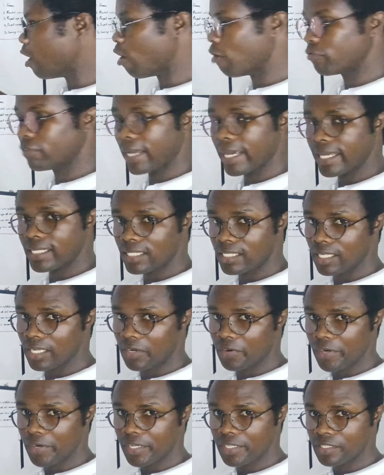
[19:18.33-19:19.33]
of 90
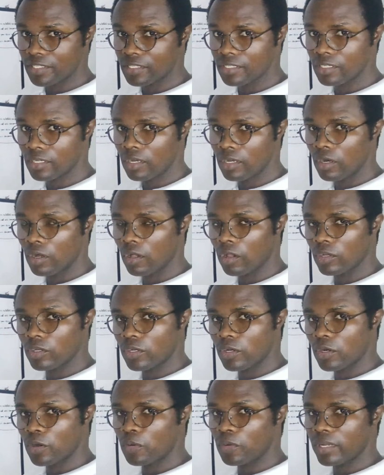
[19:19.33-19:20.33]
degrees,
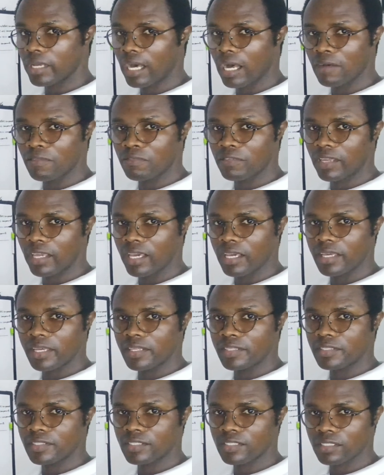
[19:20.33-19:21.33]
although the half gear
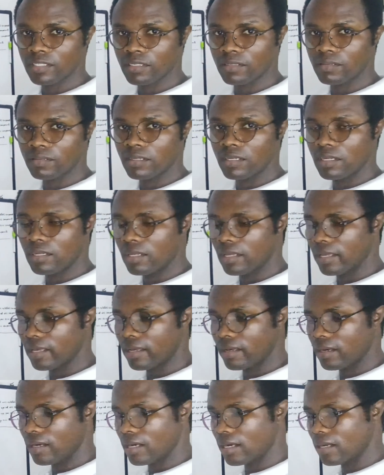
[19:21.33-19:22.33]
is
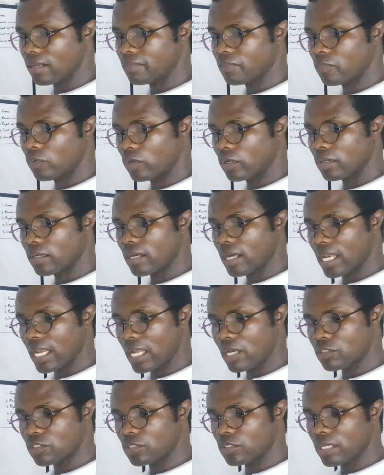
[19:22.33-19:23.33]

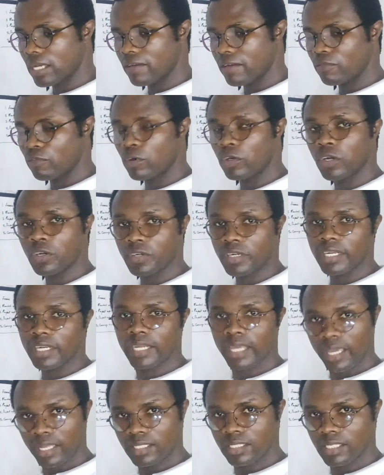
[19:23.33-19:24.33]
allows you to have
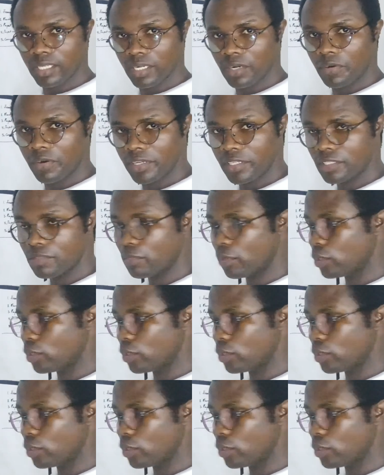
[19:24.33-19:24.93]
180 degrees